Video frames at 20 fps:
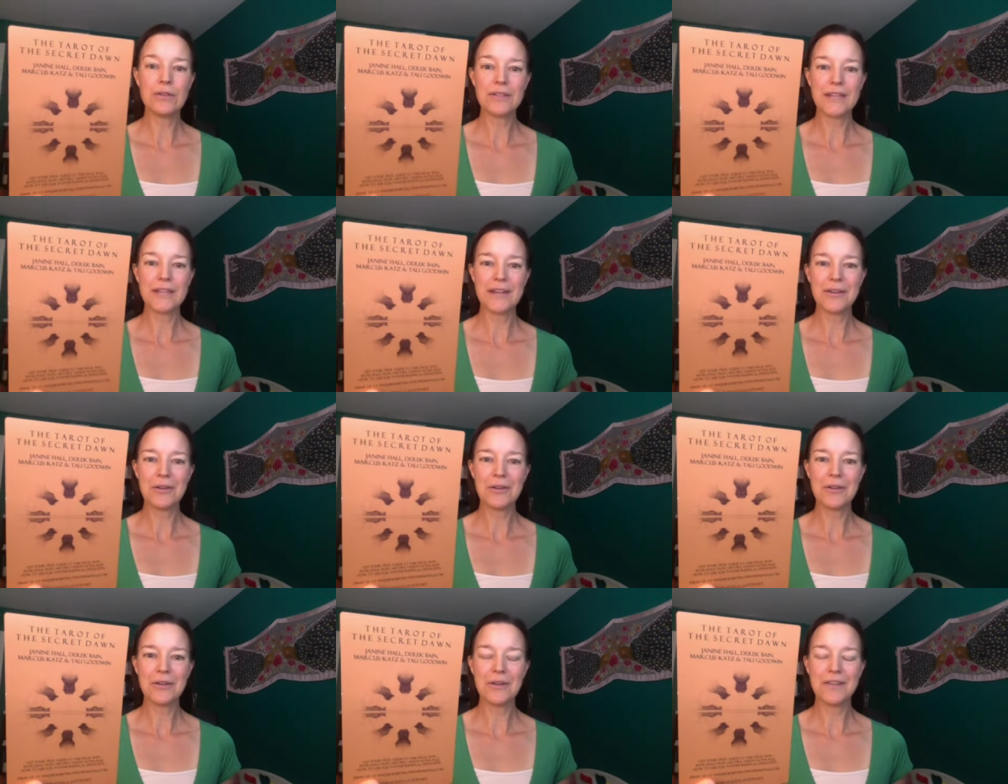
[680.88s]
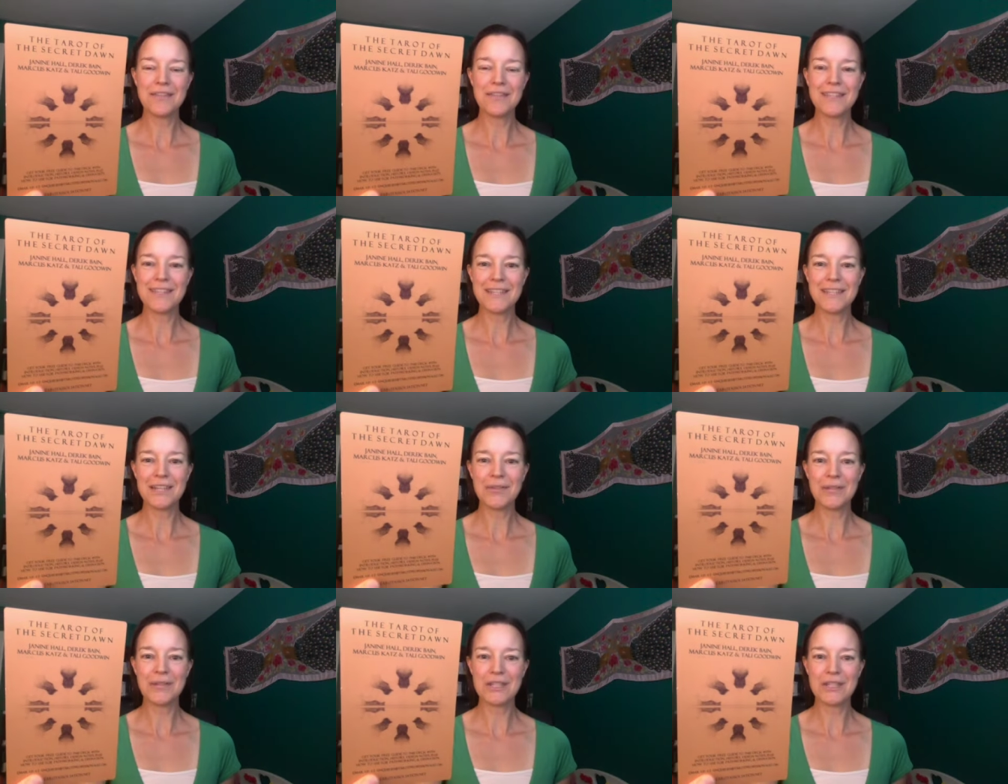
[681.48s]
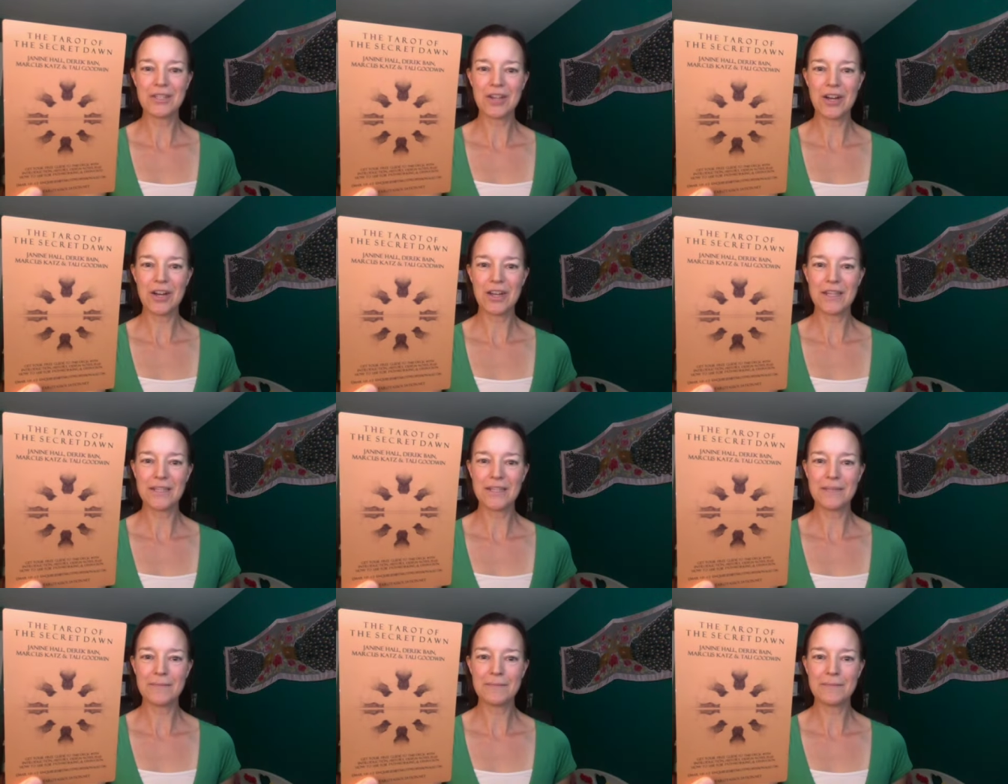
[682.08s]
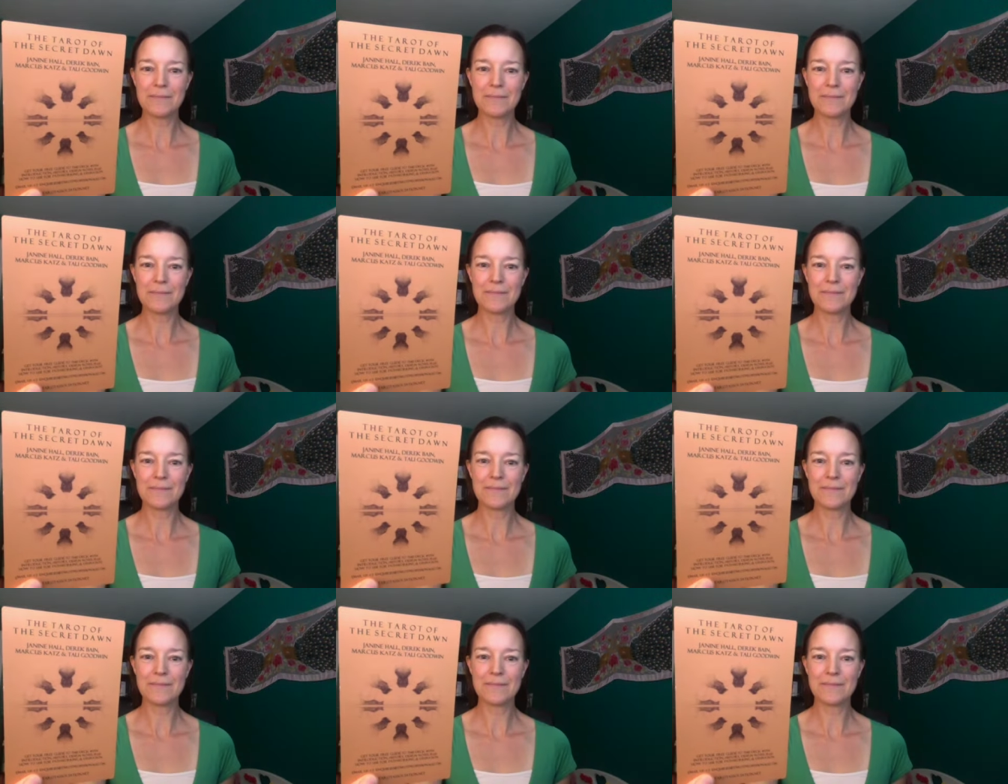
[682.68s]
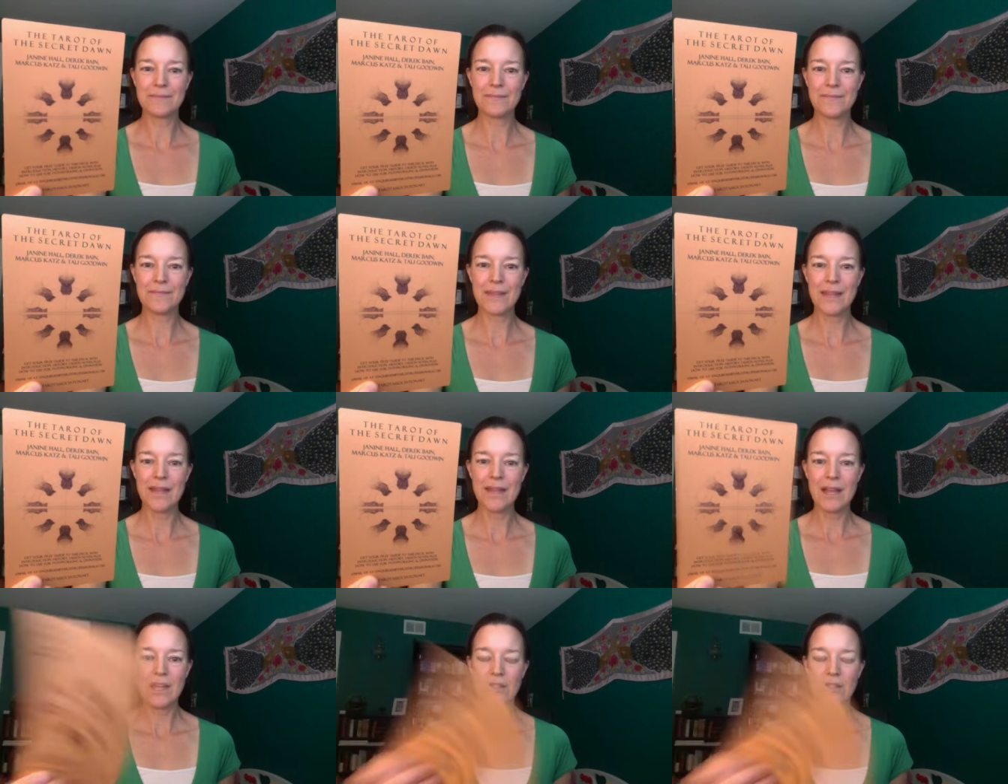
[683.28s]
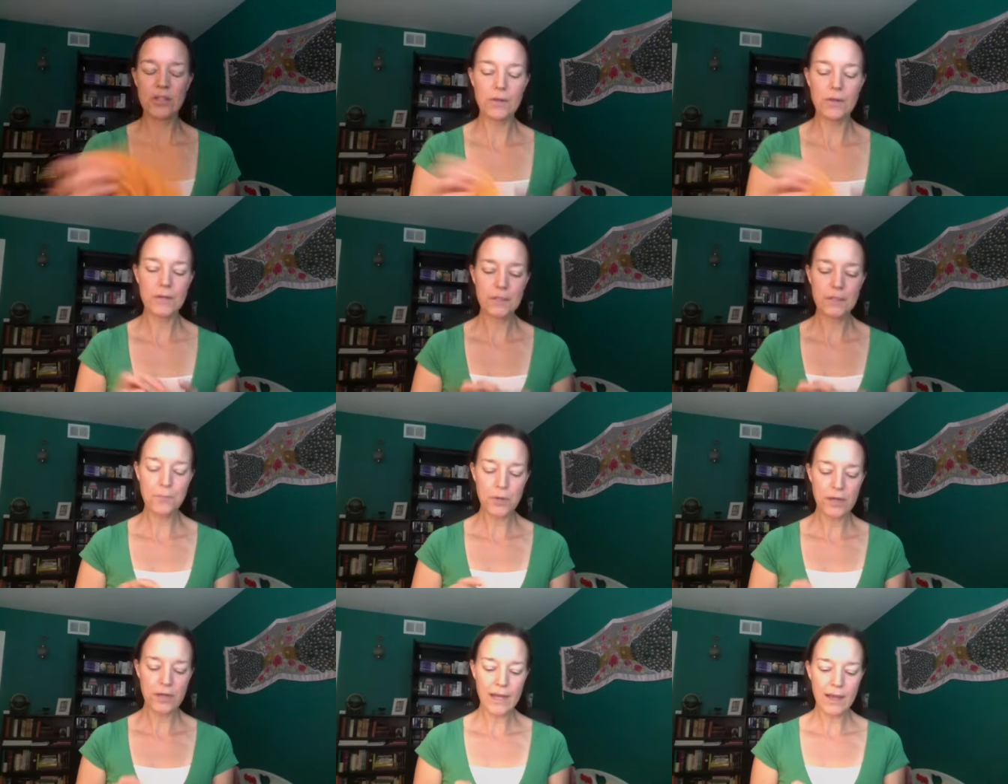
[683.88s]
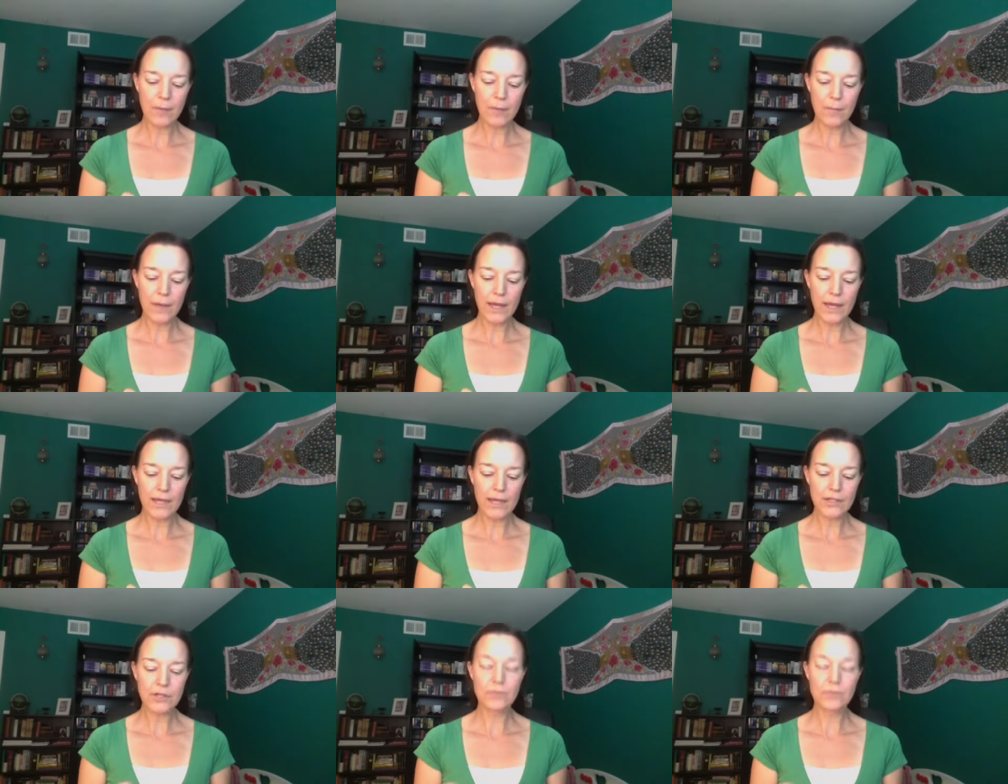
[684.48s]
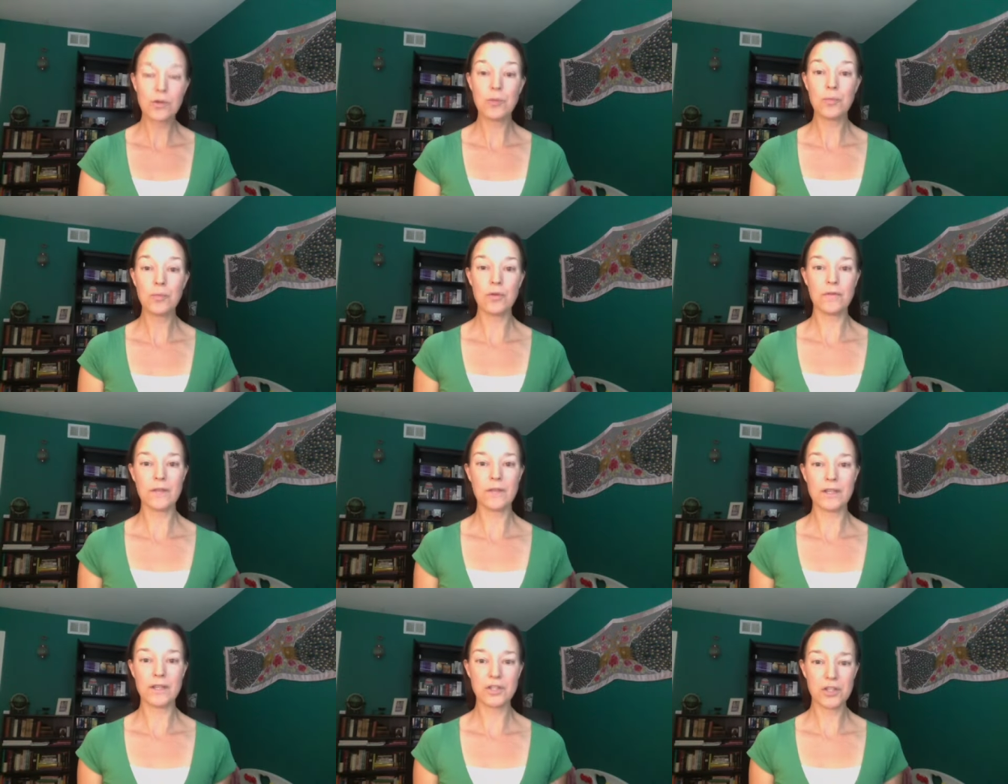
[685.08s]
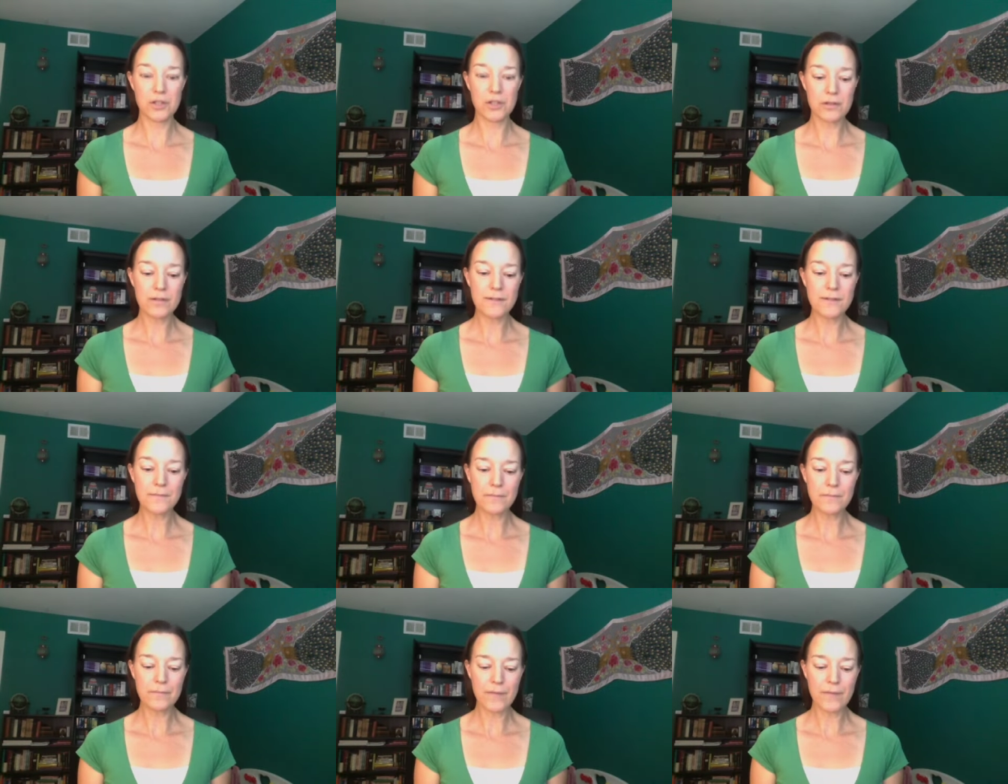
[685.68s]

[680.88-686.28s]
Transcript: Tarot of the Secret Dawn. So it's put out by Tarot Professionals.